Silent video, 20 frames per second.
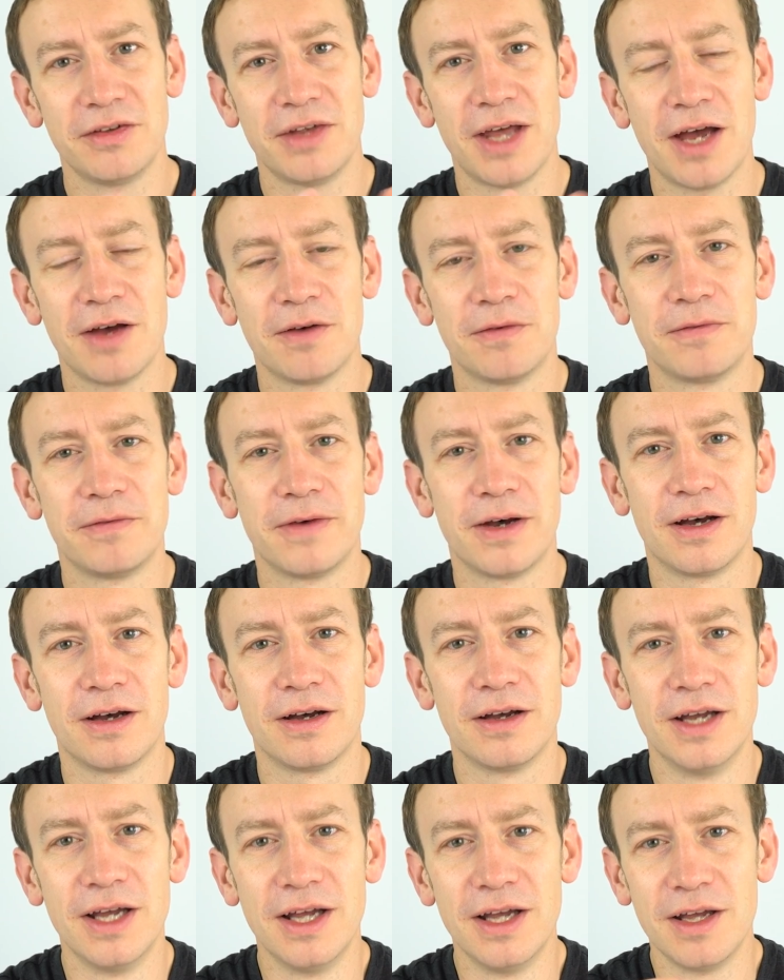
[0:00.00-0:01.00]
is how
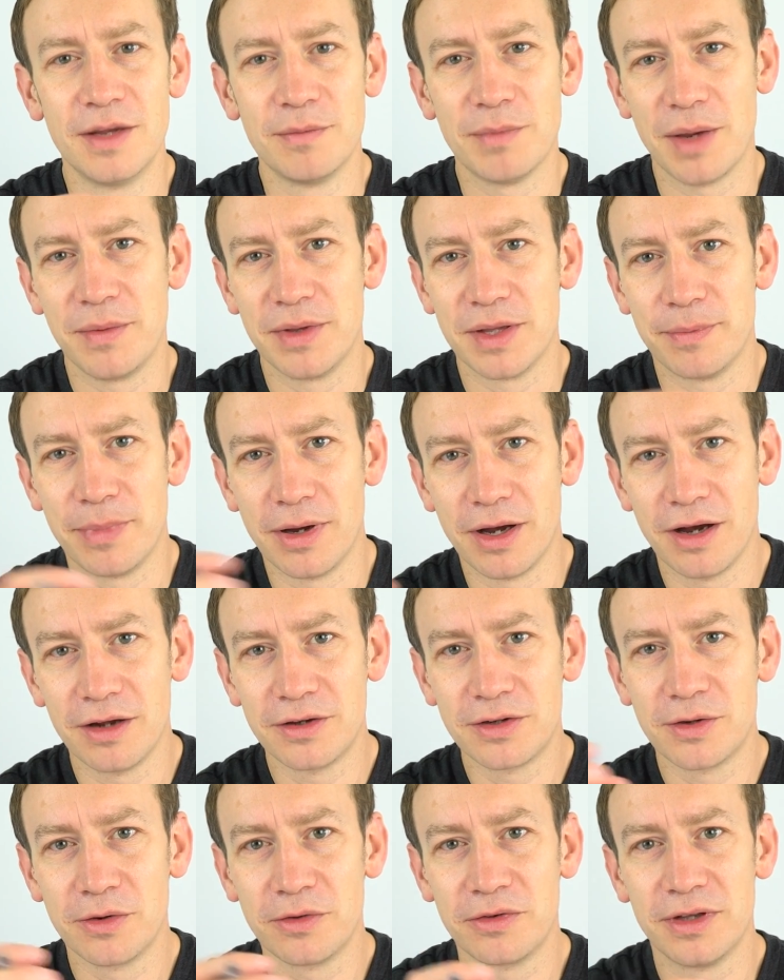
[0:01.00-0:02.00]
far maybe the
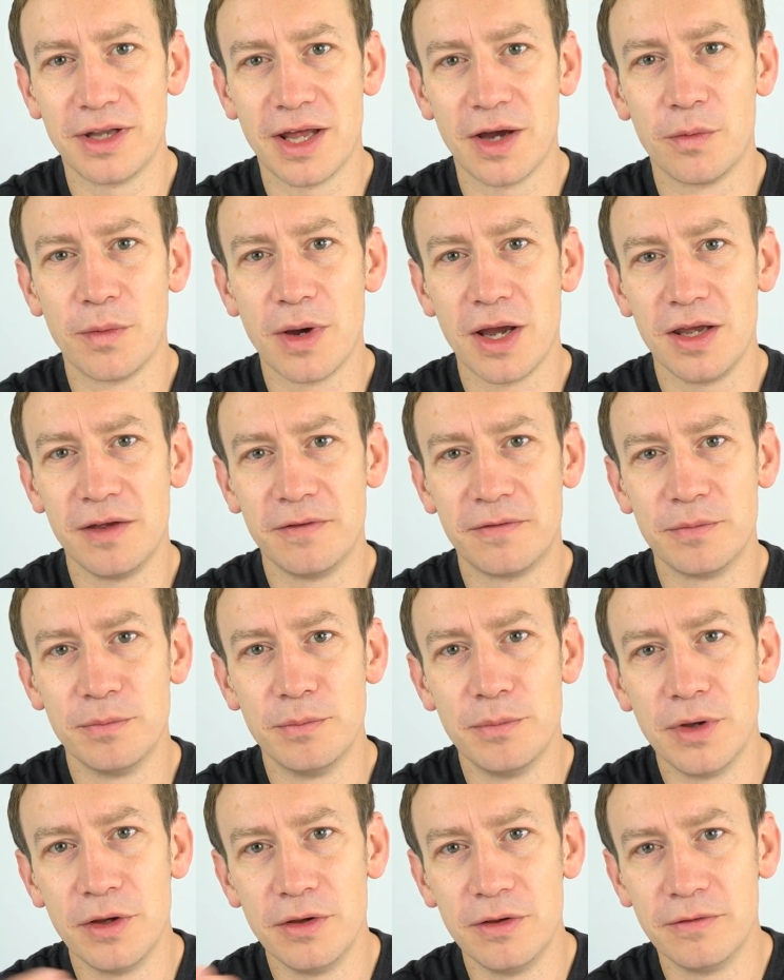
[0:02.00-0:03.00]
particles in that wave
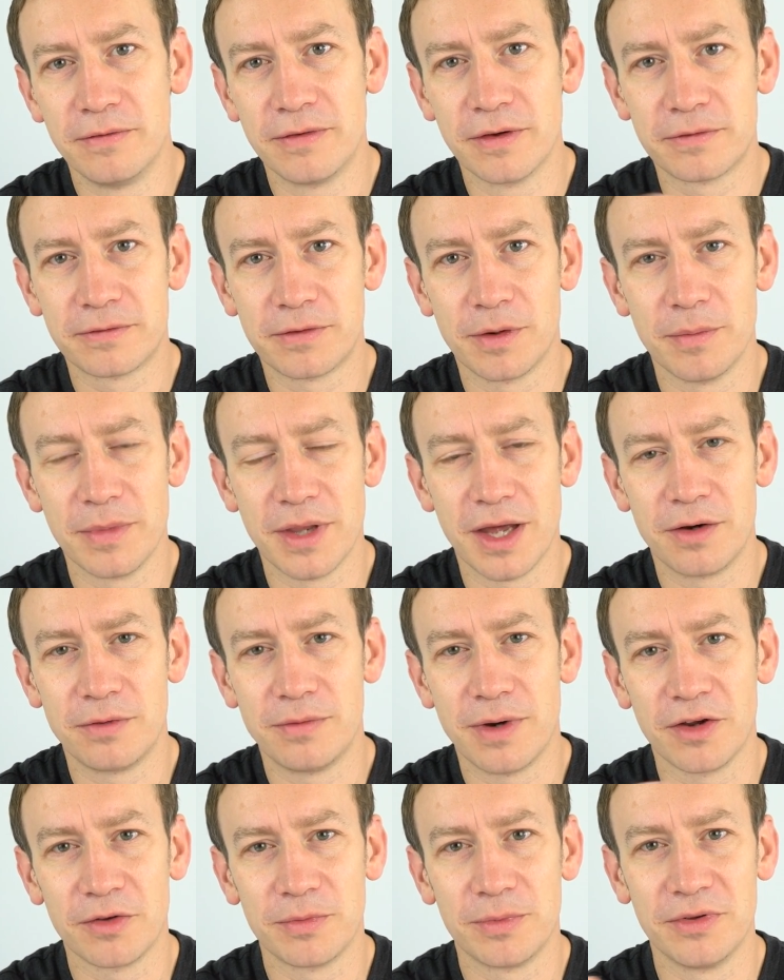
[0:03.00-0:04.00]
move from their
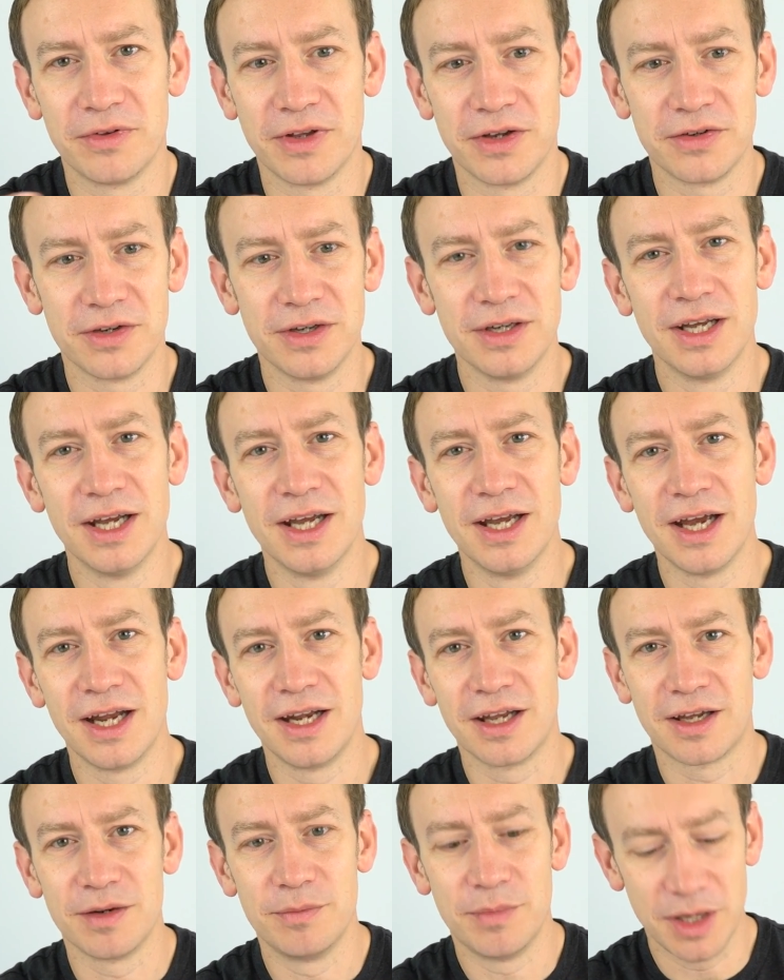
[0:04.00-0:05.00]
rest position,
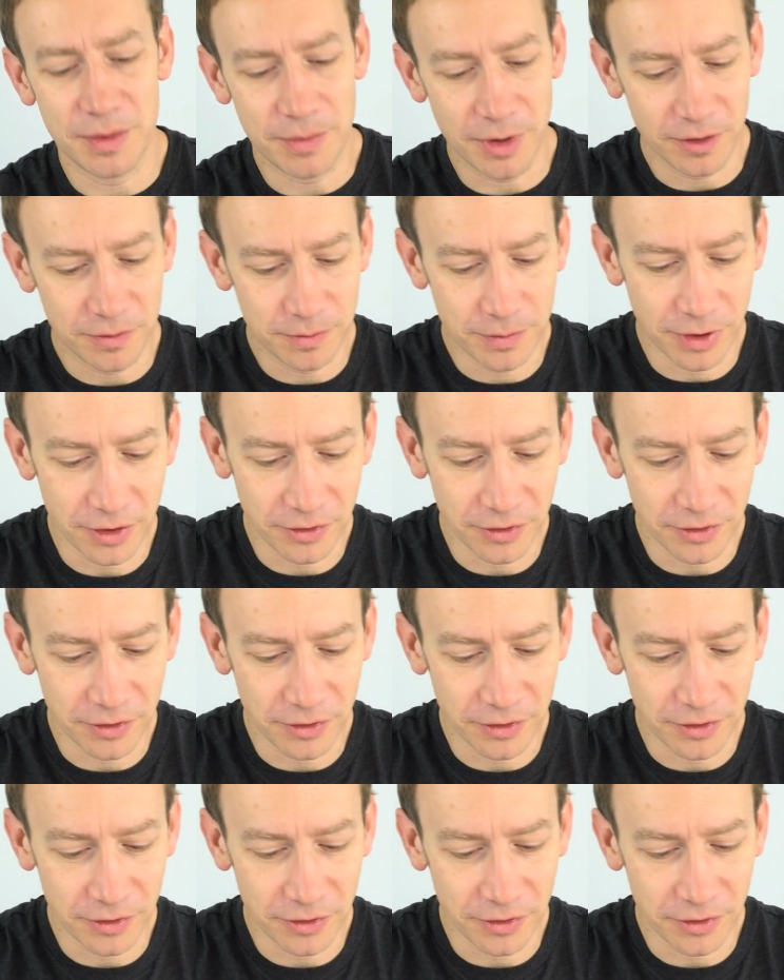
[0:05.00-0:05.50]
and it can be both